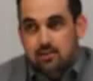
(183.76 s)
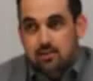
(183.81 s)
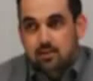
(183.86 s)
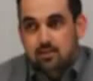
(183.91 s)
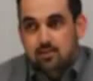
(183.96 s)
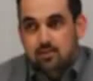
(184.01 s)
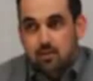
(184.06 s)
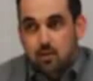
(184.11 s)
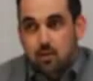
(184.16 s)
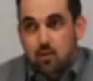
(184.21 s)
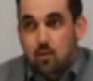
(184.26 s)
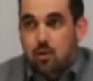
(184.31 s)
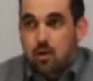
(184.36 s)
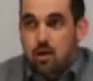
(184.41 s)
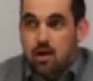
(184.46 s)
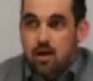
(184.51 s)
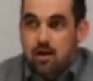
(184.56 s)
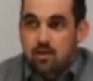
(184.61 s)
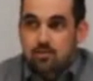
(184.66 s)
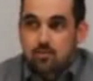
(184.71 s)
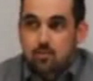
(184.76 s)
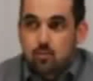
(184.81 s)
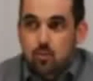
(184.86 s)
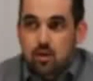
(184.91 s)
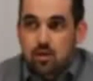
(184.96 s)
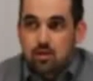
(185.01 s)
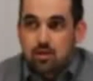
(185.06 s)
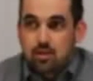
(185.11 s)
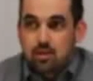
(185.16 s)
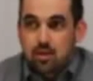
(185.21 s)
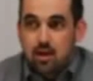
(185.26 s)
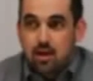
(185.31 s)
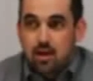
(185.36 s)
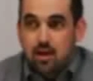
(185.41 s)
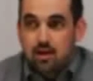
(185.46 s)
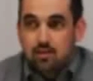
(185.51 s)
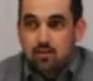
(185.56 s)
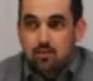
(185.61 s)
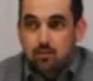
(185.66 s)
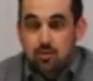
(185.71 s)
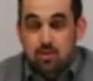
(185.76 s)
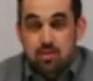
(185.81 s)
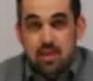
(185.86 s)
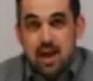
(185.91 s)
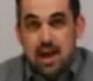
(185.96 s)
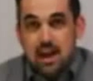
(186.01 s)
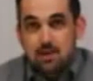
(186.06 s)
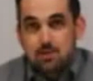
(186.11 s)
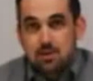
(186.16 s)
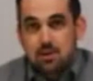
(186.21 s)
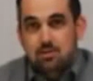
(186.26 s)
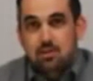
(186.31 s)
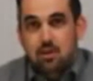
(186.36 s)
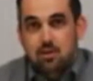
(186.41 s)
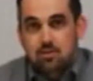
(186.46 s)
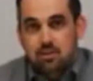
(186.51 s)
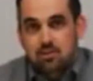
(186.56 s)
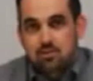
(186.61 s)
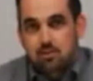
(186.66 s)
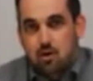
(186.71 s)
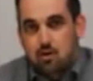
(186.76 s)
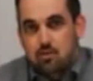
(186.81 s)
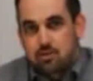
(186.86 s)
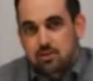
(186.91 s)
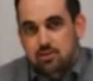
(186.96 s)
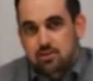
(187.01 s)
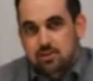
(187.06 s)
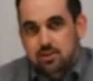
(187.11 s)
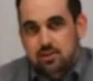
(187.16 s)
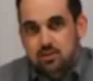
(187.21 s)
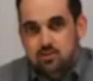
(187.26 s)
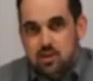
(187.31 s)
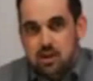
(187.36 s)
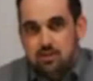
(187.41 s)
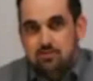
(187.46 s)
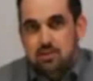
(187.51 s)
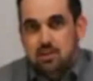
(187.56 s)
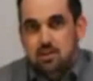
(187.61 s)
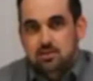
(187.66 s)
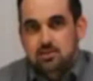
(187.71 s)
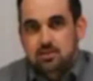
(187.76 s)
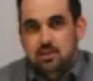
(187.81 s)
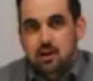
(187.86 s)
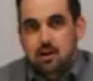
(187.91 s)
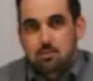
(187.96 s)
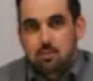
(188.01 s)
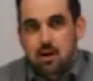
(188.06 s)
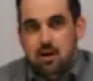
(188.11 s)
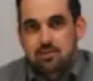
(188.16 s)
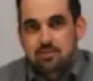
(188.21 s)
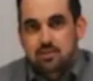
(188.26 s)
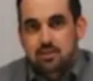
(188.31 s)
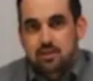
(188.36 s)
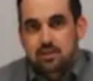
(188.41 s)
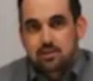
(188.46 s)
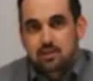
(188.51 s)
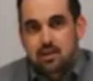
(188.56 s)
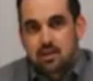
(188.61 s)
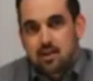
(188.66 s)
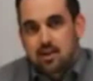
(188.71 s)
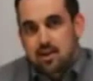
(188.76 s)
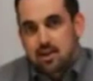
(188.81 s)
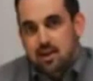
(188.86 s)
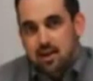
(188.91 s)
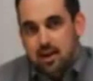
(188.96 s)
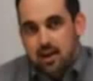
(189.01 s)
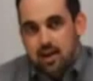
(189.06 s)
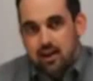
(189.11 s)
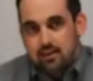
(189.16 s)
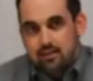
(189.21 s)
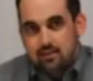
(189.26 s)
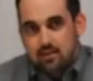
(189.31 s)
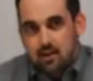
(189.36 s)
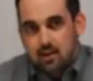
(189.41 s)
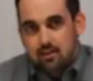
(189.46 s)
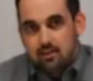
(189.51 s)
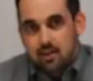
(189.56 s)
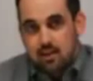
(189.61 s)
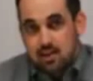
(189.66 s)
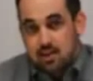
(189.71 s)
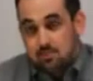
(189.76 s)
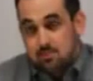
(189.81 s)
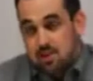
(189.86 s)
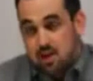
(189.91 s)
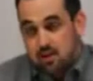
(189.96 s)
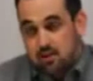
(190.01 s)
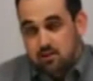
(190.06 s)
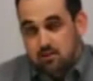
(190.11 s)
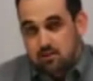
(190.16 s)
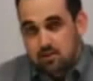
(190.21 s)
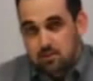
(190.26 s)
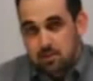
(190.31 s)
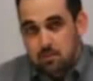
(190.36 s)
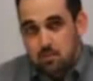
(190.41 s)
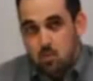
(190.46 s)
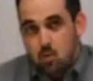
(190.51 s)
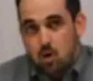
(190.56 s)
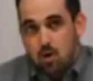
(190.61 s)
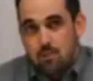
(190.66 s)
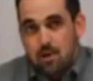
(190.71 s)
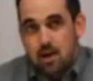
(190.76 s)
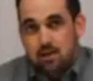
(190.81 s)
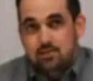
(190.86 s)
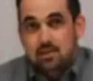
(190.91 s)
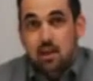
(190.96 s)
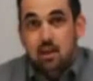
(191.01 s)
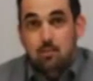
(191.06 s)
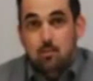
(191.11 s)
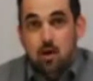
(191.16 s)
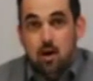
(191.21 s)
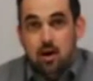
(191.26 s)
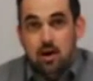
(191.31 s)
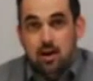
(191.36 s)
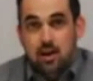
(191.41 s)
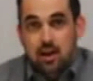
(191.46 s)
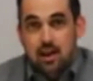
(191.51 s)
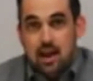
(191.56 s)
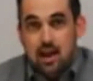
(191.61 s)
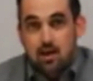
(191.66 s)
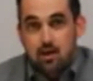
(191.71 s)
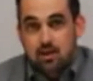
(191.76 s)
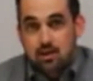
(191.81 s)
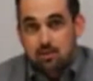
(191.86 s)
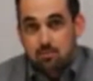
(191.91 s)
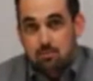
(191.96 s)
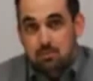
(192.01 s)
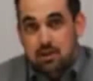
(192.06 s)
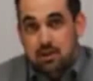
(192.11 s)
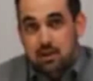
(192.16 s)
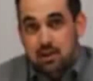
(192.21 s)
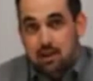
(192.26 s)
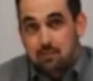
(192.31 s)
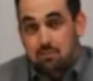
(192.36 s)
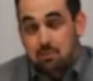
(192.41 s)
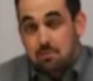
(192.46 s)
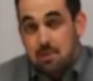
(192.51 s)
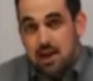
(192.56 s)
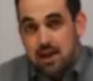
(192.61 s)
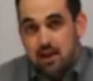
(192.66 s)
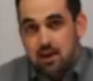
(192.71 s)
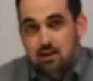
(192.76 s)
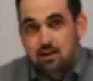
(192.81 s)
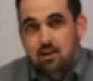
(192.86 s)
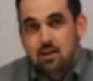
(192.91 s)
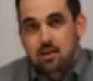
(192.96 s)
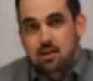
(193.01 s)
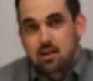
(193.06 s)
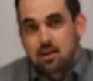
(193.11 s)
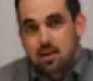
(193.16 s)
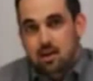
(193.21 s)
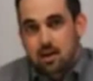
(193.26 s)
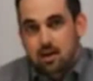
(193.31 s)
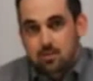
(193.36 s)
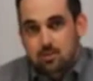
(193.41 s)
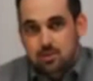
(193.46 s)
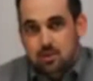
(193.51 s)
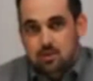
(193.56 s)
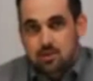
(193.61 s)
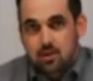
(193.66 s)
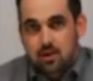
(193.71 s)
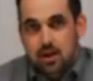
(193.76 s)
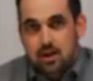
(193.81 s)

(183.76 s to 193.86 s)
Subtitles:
So with that, I'm going to turn this over to Jeff Nielsen, our president, and let him tell you a little bit more about telemarketing and how it can be implemented within your